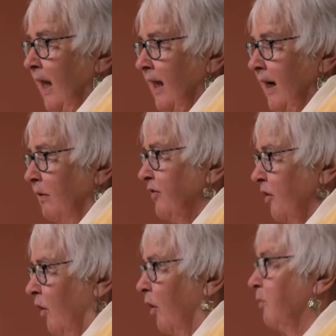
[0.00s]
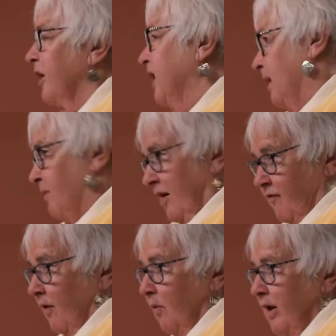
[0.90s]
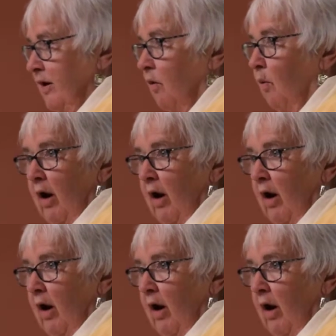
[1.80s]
And I was at home looking out my front window,